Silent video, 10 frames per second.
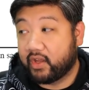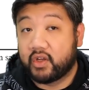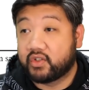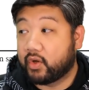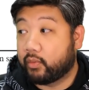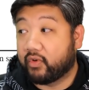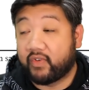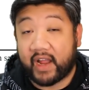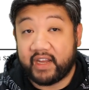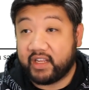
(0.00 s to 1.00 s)
So
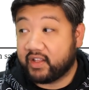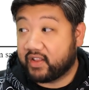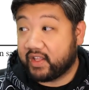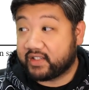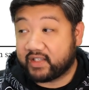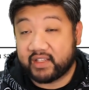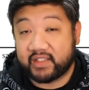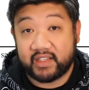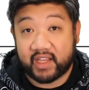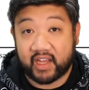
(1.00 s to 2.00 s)
providing this
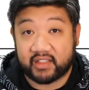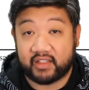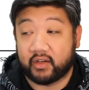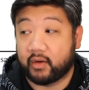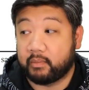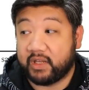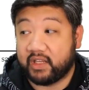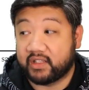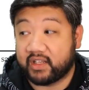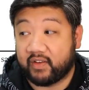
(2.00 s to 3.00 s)
syntax here
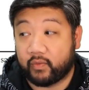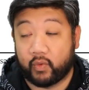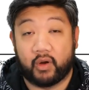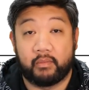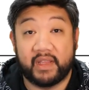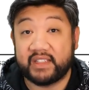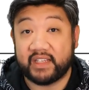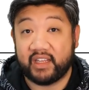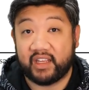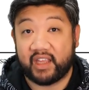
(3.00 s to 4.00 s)
means if we're
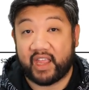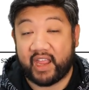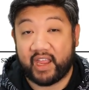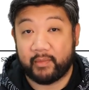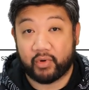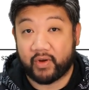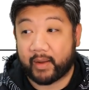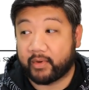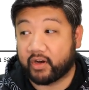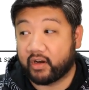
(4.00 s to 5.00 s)
missing a
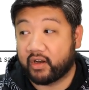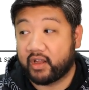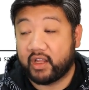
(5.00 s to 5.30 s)
parameter,